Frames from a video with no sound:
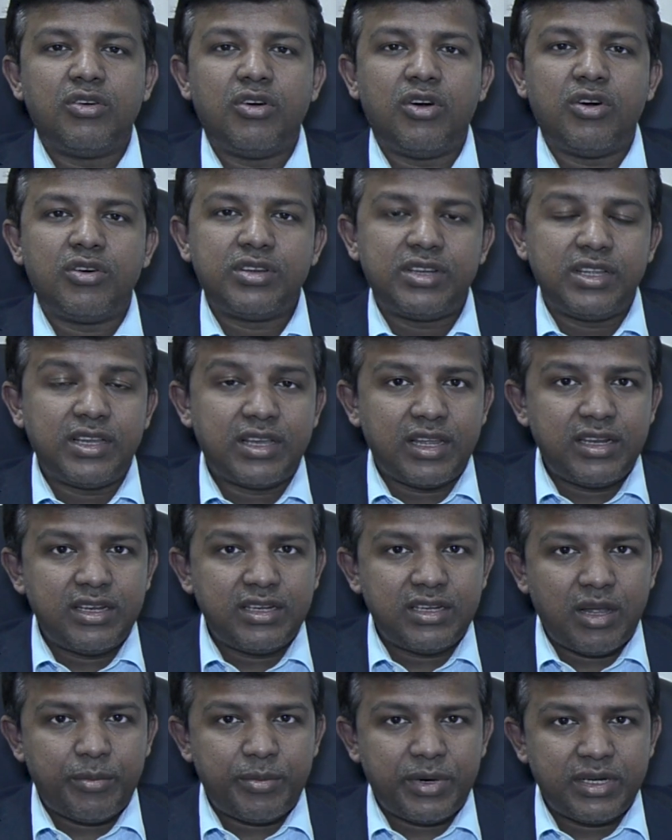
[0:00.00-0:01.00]
or
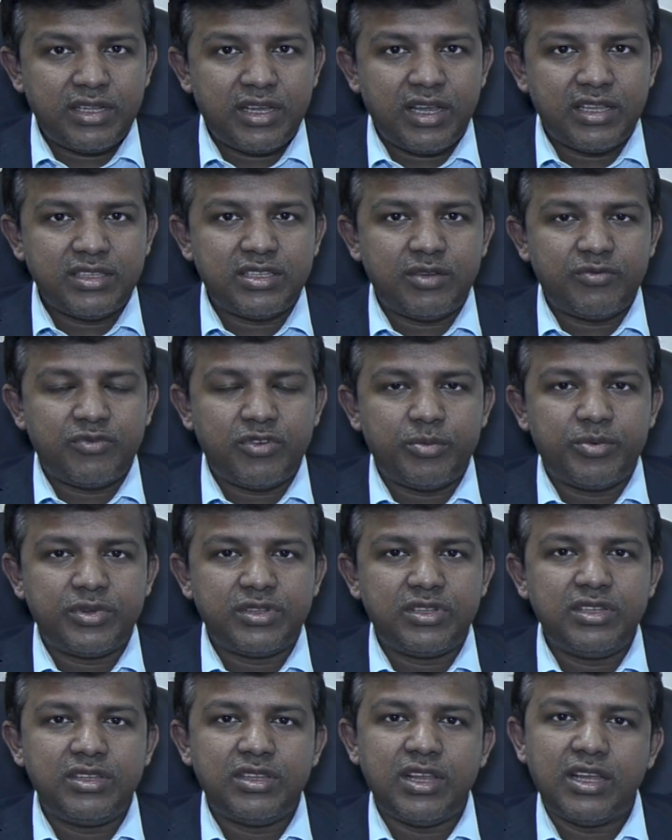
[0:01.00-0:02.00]
recurrent hepatic
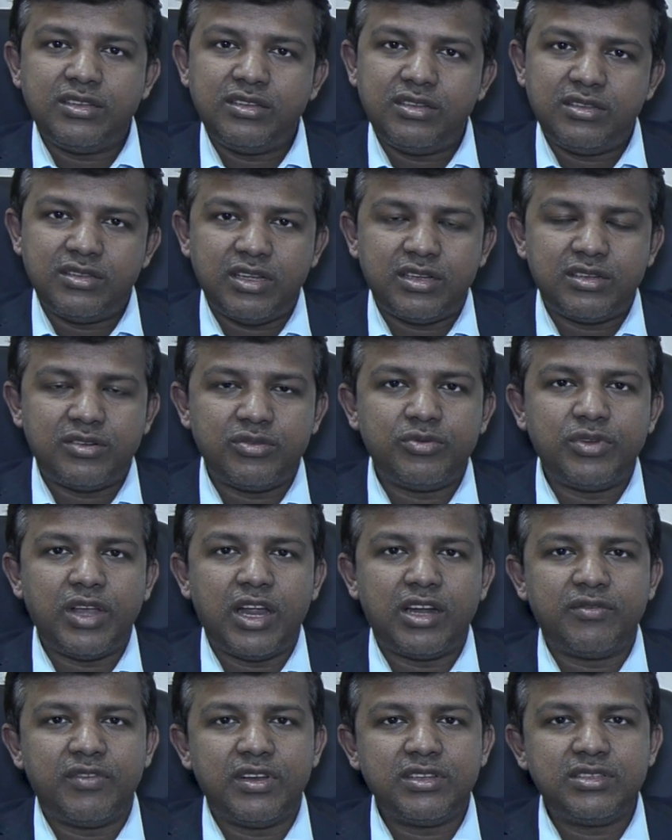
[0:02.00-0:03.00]
encephalopathy then that we
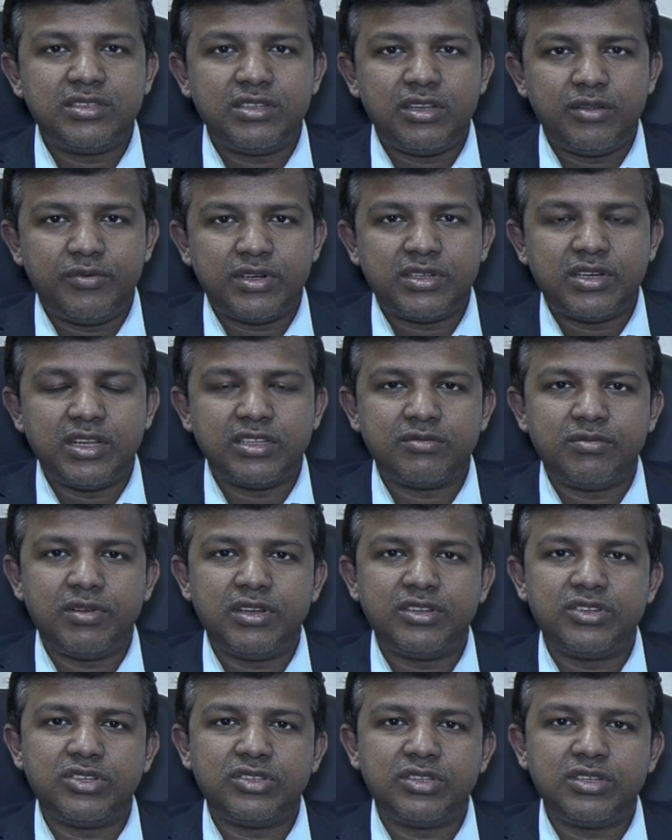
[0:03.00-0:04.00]
advise liver
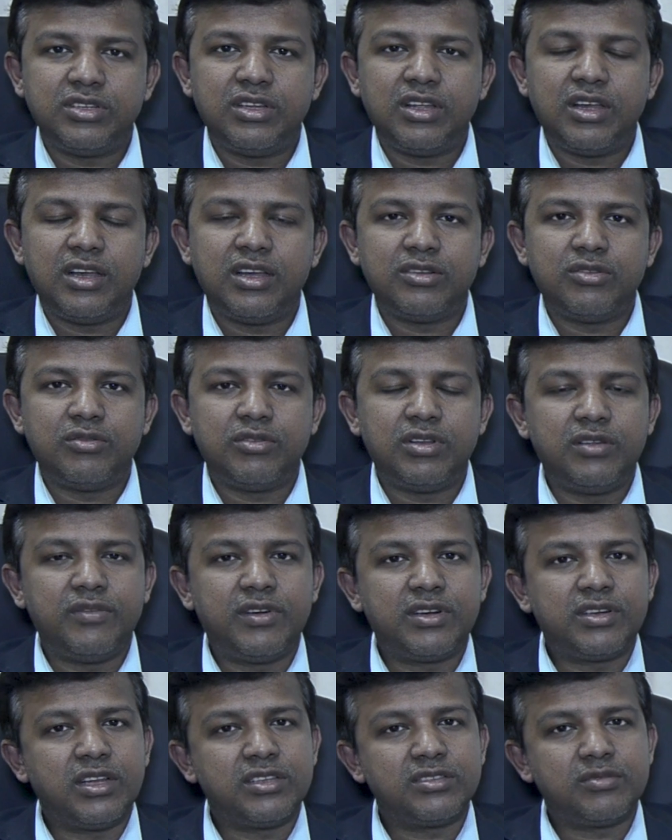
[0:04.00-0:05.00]
transplantation and
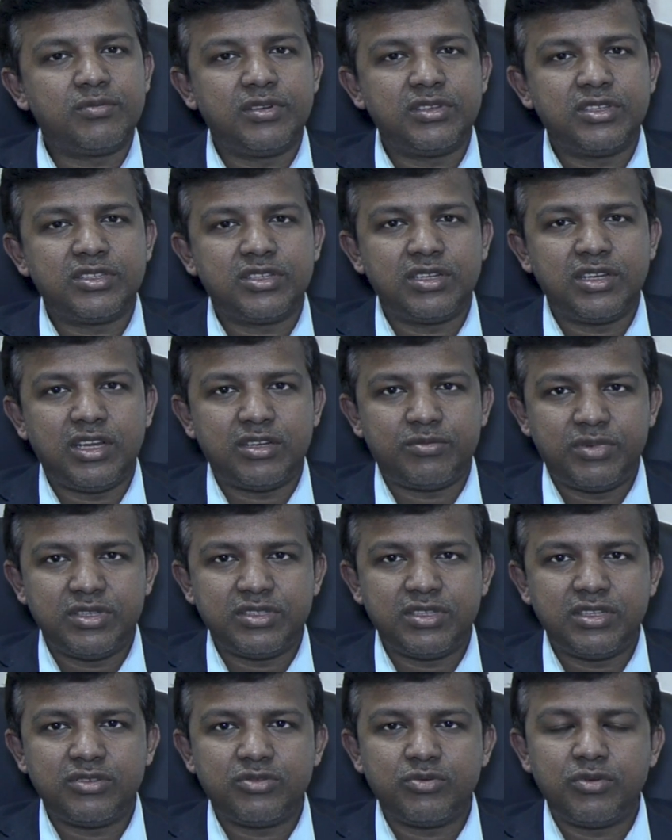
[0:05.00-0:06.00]
liver transplantation at
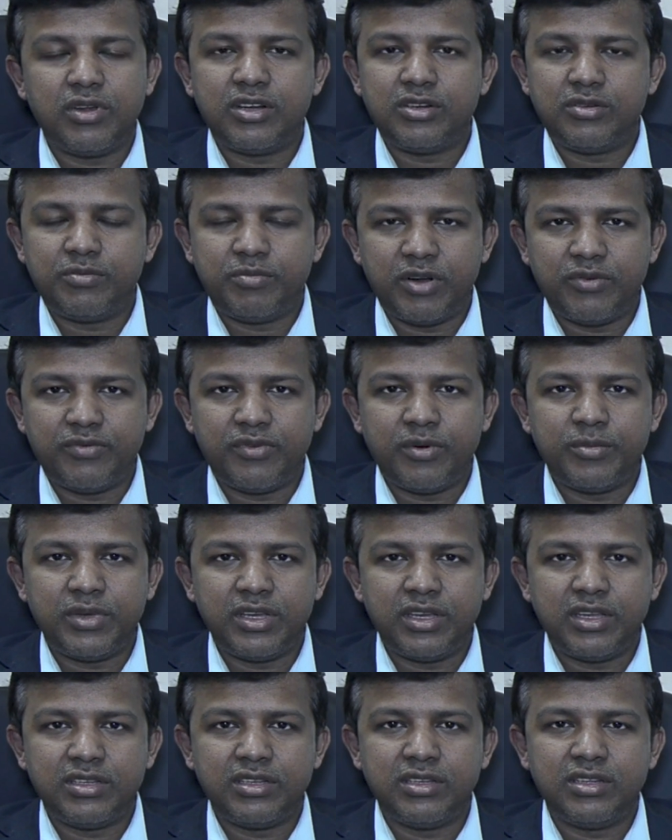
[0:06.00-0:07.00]
present we are
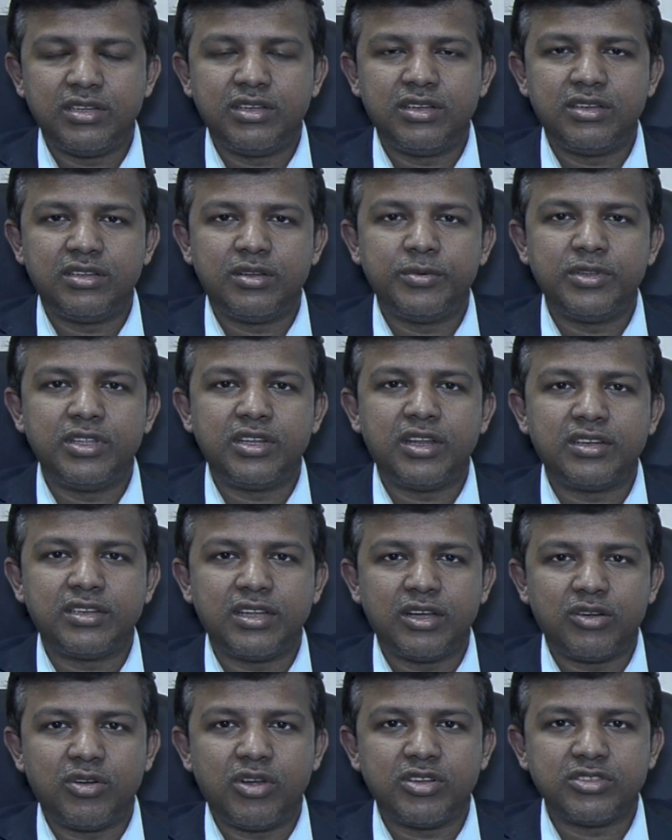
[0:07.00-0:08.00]
performing in uh, Rabindranath
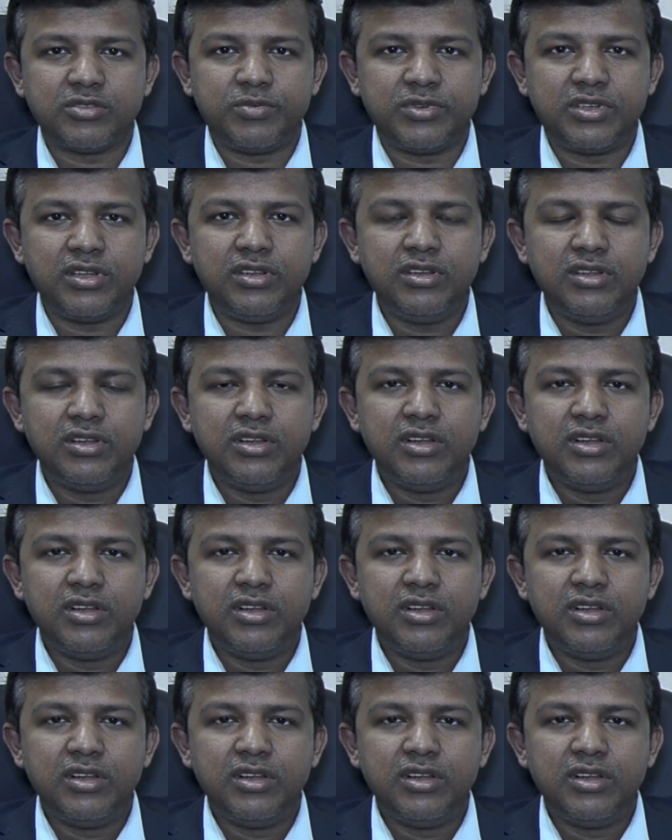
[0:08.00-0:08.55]
Tagore hospital